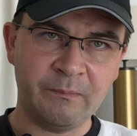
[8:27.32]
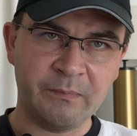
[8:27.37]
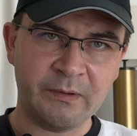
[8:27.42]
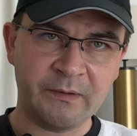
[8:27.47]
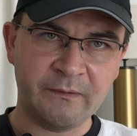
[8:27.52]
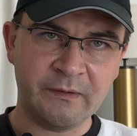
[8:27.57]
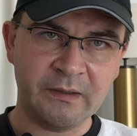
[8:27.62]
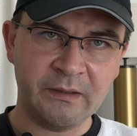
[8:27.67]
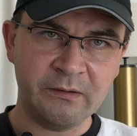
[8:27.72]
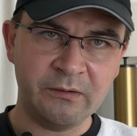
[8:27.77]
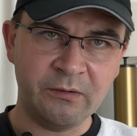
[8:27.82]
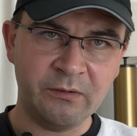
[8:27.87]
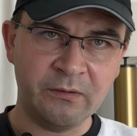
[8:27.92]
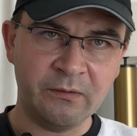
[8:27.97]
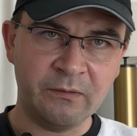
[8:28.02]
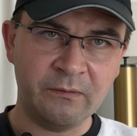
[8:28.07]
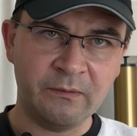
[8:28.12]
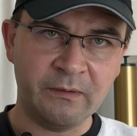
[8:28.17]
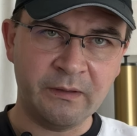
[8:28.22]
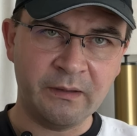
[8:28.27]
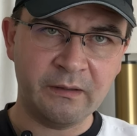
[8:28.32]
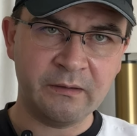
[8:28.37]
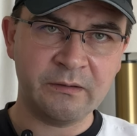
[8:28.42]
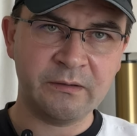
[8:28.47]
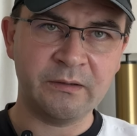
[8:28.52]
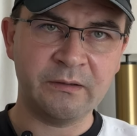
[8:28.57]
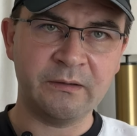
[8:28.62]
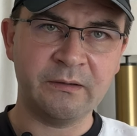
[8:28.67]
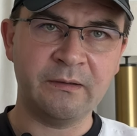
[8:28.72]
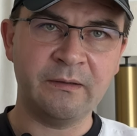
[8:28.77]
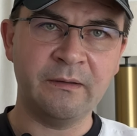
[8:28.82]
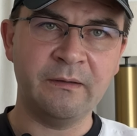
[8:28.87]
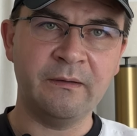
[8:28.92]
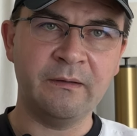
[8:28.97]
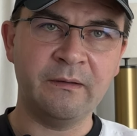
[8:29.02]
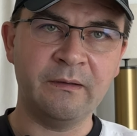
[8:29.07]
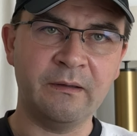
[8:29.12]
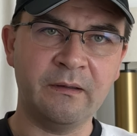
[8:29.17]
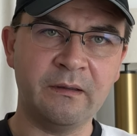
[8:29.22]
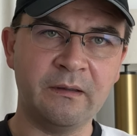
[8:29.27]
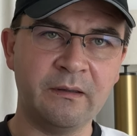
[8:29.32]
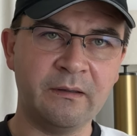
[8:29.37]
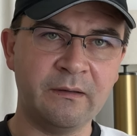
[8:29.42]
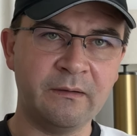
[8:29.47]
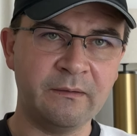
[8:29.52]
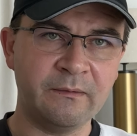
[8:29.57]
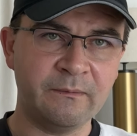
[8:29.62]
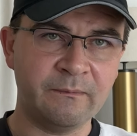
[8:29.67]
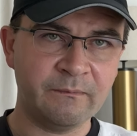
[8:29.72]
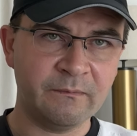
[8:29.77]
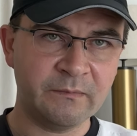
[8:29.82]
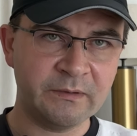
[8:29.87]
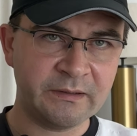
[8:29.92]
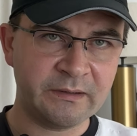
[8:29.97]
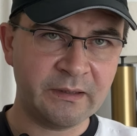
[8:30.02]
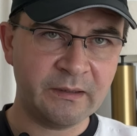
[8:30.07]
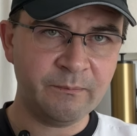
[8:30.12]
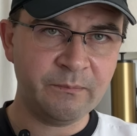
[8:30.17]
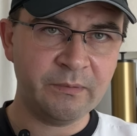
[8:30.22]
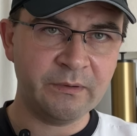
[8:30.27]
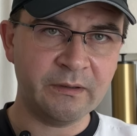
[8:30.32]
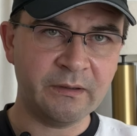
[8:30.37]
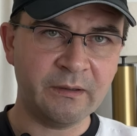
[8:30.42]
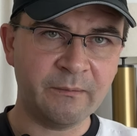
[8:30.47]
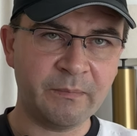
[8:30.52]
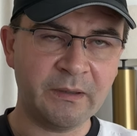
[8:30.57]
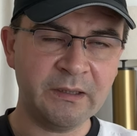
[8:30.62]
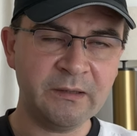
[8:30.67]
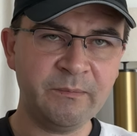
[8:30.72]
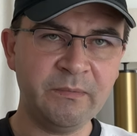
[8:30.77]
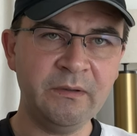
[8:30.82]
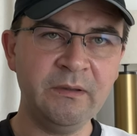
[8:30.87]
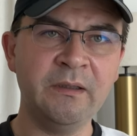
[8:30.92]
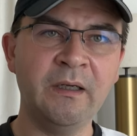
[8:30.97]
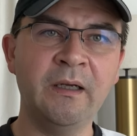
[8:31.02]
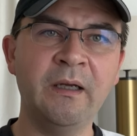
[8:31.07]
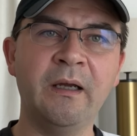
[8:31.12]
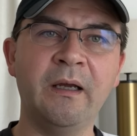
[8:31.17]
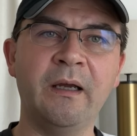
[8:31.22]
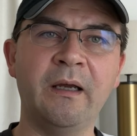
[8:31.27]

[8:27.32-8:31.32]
provide your entrance stamp in the passport,